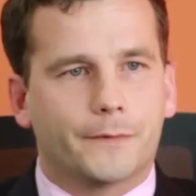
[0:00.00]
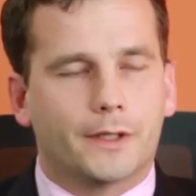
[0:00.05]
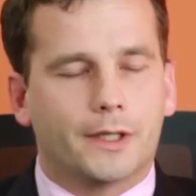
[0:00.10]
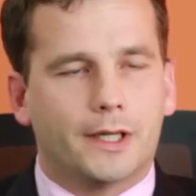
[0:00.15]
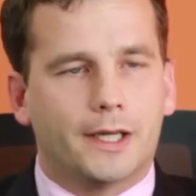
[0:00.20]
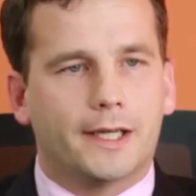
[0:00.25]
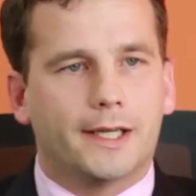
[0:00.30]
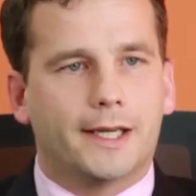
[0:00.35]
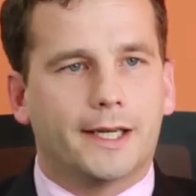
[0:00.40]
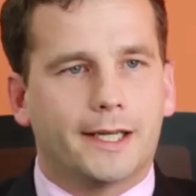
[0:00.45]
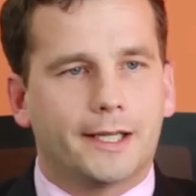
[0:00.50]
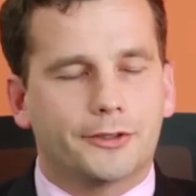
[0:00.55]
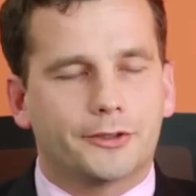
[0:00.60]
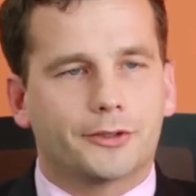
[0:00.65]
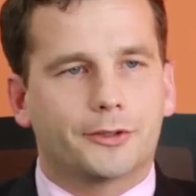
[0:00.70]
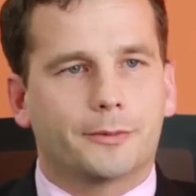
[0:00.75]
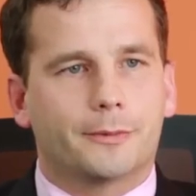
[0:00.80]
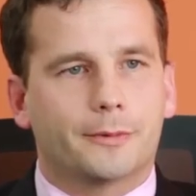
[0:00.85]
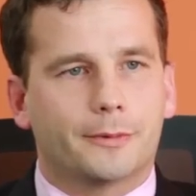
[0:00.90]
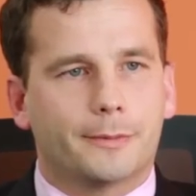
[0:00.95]
I
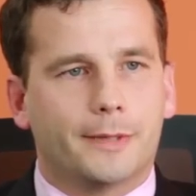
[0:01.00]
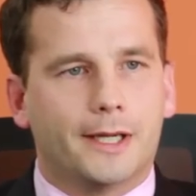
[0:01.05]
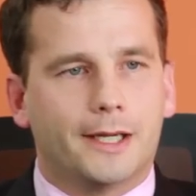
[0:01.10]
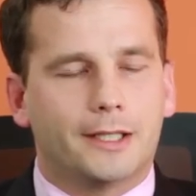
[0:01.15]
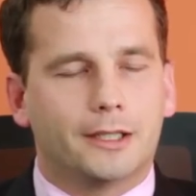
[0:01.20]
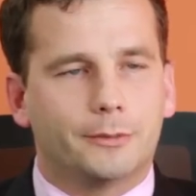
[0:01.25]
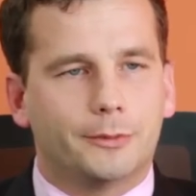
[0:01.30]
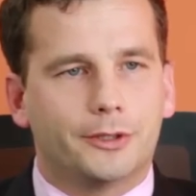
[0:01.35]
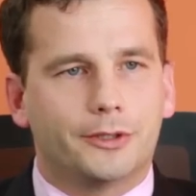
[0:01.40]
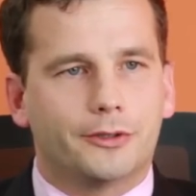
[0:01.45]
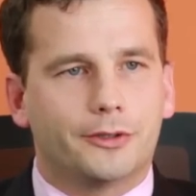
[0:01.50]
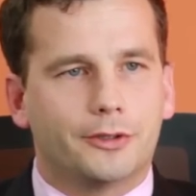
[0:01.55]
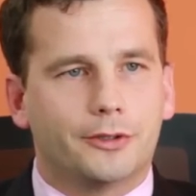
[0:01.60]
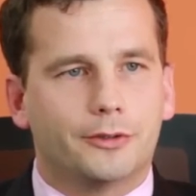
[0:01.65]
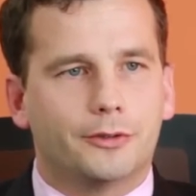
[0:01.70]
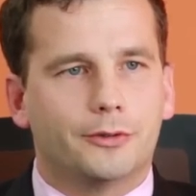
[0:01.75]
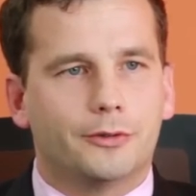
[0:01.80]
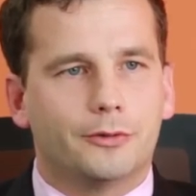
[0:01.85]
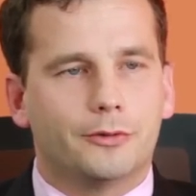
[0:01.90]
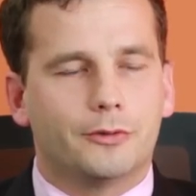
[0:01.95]
asked Parliament
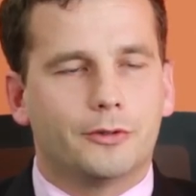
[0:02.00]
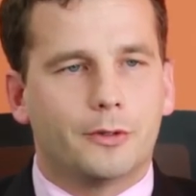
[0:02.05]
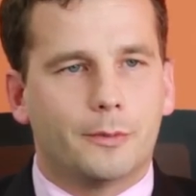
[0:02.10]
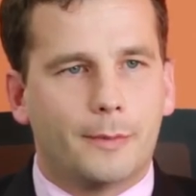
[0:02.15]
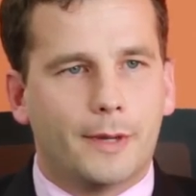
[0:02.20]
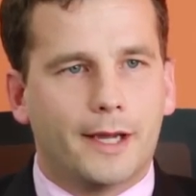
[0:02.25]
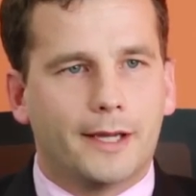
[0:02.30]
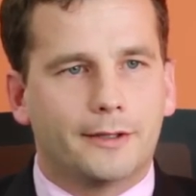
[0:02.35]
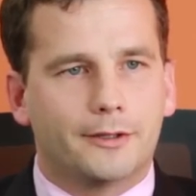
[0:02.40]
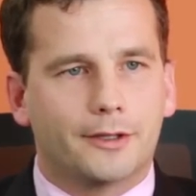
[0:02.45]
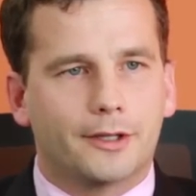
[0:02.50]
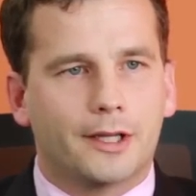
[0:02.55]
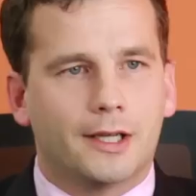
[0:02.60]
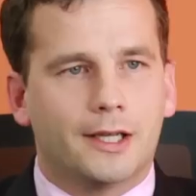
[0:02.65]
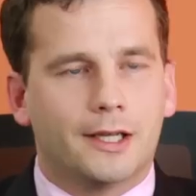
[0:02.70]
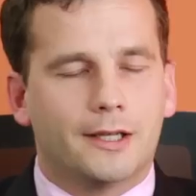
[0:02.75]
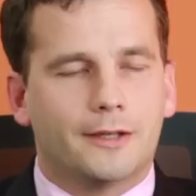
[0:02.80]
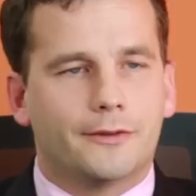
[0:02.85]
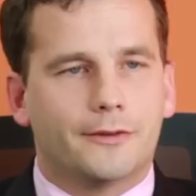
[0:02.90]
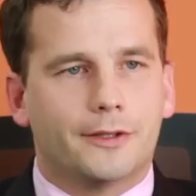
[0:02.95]
to debate
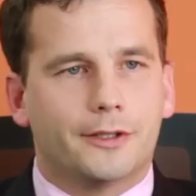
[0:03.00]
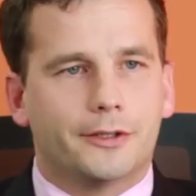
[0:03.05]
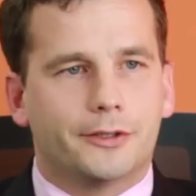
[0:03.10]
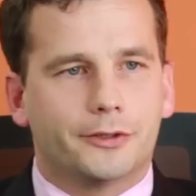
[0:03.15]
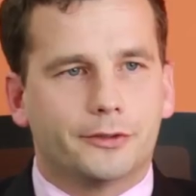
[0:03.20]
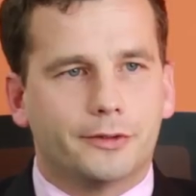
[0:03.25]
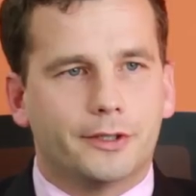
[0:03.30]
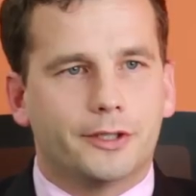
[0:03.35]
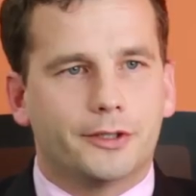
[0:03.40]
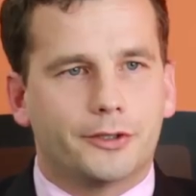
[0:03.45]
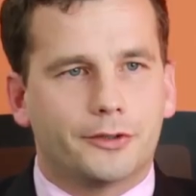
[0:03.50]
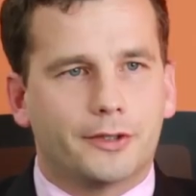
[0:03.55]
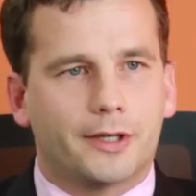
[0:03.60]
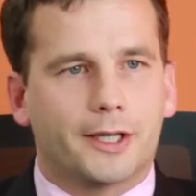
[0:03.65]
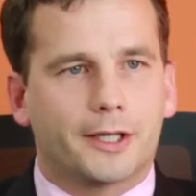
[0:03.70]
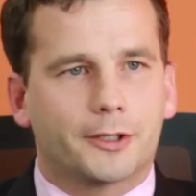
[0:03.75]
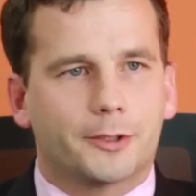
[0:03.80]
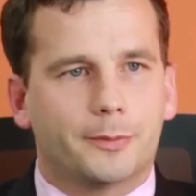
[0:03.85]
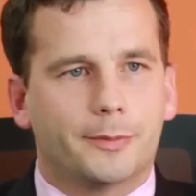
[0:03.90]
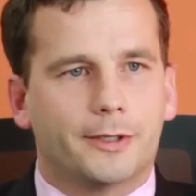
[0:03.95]
the 3
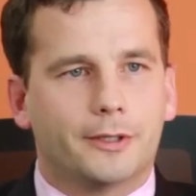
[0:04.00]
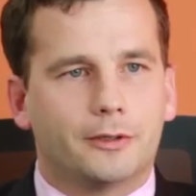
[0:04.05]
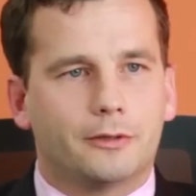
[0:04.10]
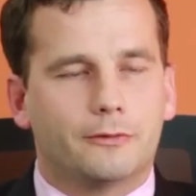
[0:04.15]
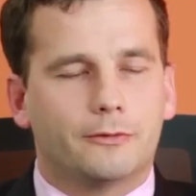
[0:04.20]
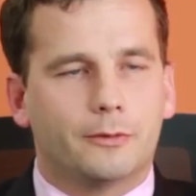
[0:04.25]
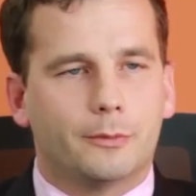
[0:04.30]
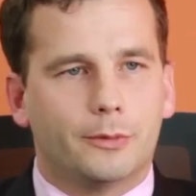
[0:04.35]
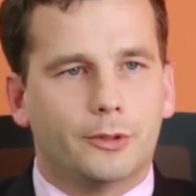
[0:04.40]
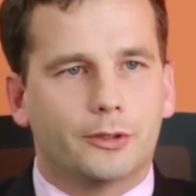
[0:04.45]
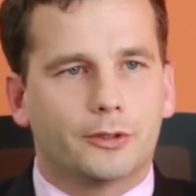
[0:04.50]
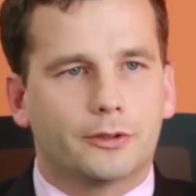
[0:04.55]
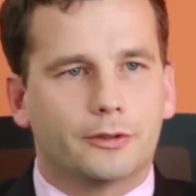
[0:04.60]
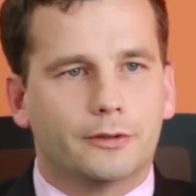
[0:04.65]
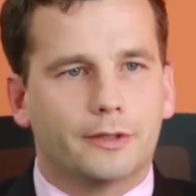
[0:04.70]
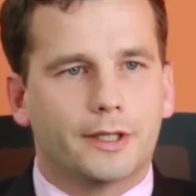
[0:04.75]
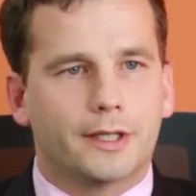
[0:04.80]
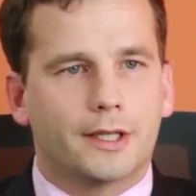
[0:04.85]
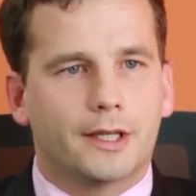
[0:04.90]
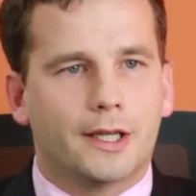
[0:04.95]
strikes bill for
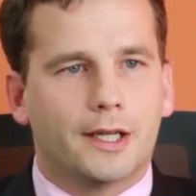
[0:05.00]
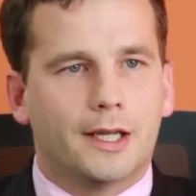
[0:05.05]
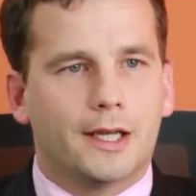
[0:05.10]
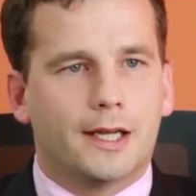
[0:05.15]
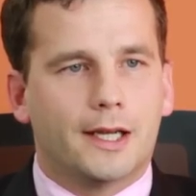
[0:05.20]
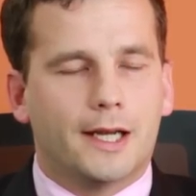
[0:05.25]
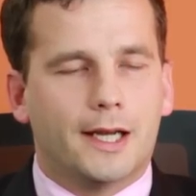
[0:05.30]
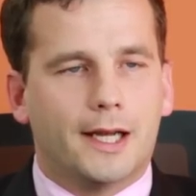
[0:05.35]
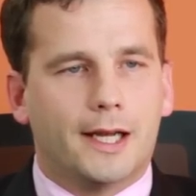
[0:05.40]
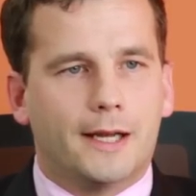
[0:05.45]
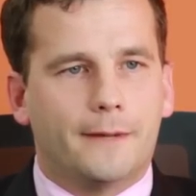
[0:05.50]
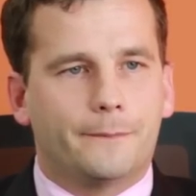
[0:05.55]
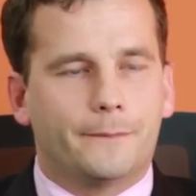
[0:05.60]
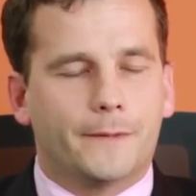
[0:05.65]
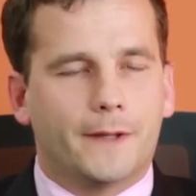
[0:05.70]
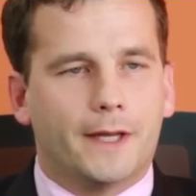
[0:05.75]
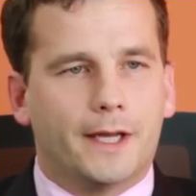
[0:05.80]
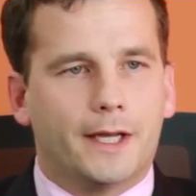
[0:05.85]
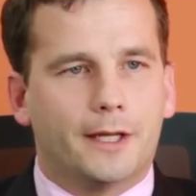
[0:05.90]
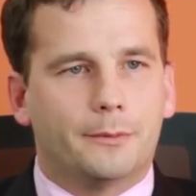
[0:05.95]
burglary,
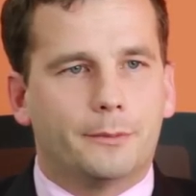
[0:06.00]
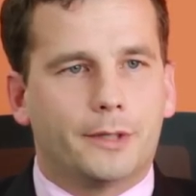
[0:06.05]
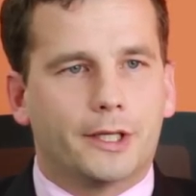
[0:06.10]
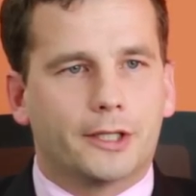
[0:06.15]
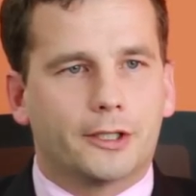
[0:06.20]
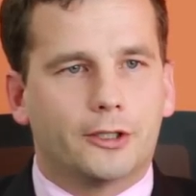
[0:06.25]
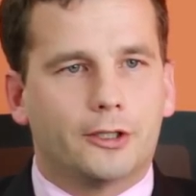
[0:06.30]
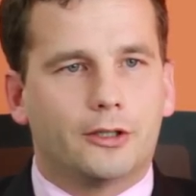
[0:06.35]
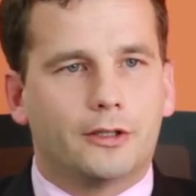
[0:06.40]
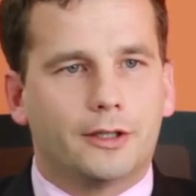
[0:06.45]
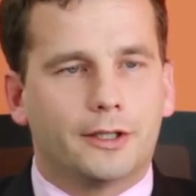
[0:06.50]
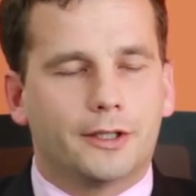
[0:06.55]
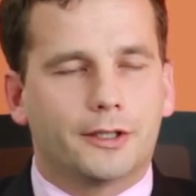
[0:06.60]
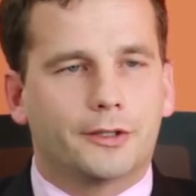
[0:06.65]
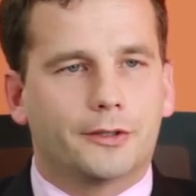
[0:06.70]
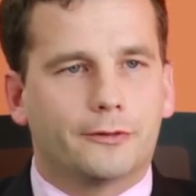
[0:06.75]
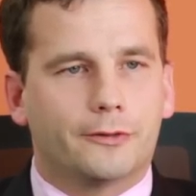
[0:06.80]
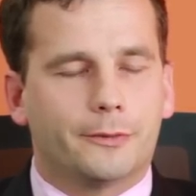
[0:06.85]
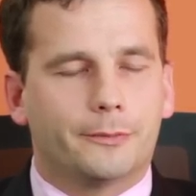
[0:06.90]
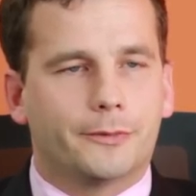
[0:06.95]
and my
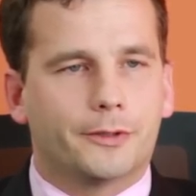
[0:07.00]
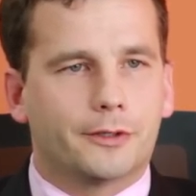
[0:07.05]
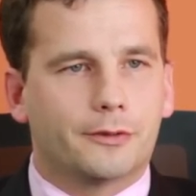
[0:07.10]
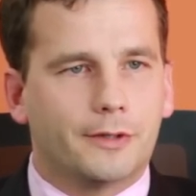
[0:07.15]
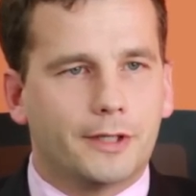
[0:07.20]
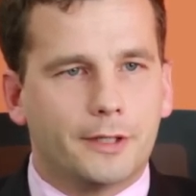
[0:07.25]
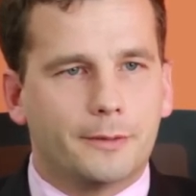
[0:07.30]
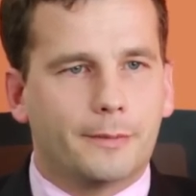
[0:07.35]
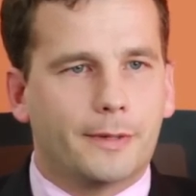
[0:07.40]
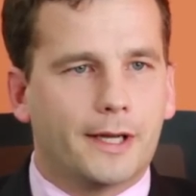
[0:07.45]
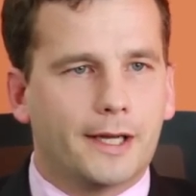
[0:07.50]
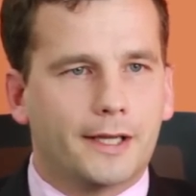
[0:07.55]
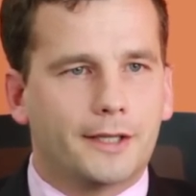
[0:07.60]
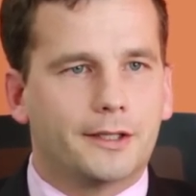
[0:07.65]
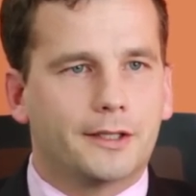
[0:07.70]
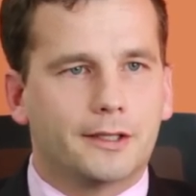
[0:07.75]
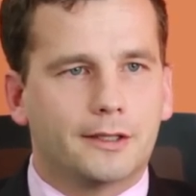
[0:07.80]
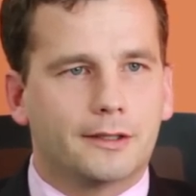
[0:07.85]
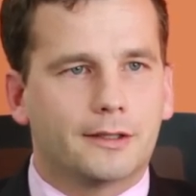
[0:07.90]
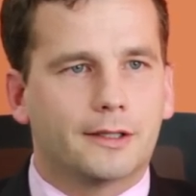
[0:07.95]
colleagues from the Green
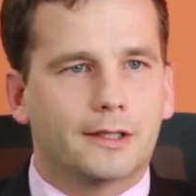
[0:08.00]
Party